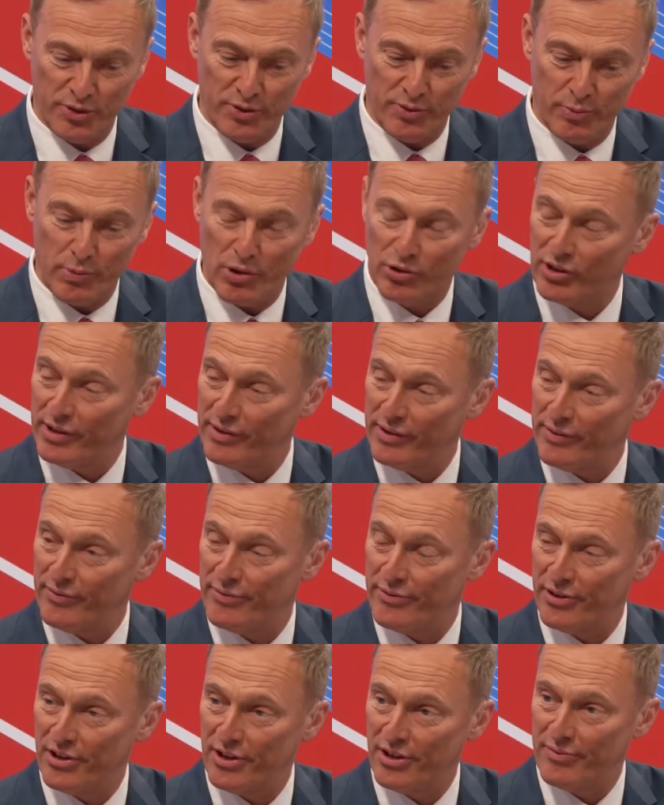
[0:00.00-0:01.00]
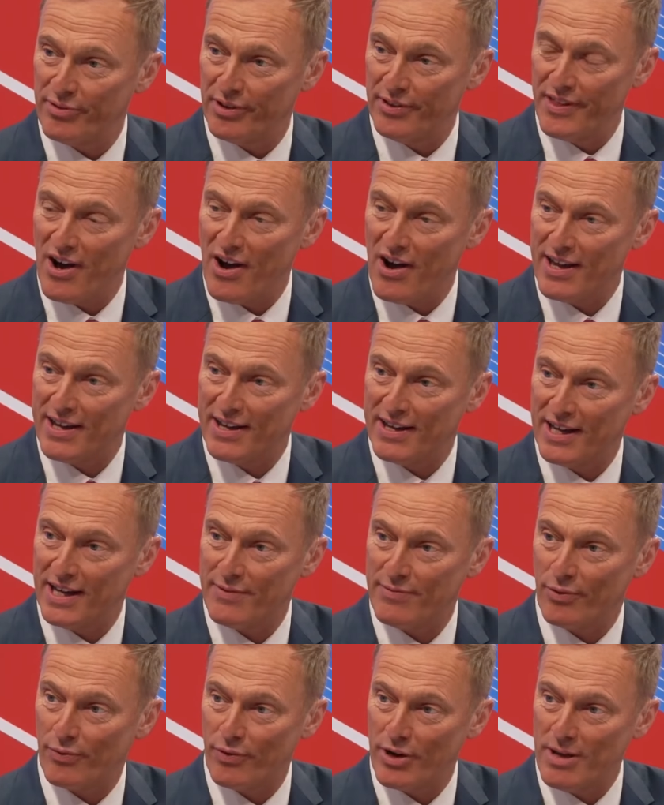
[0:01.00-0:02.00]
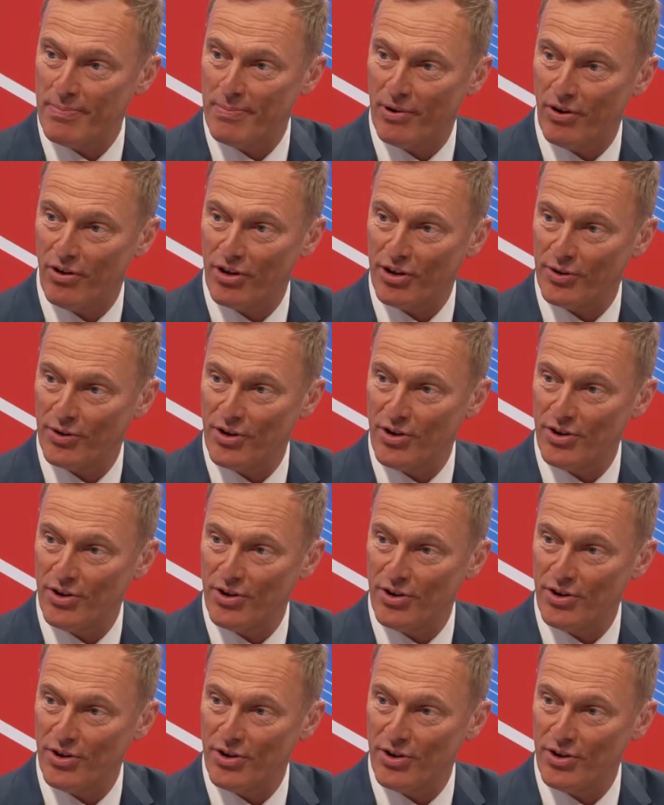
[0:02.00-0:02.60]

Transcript: you were modelling for Nike, for Reebok, you're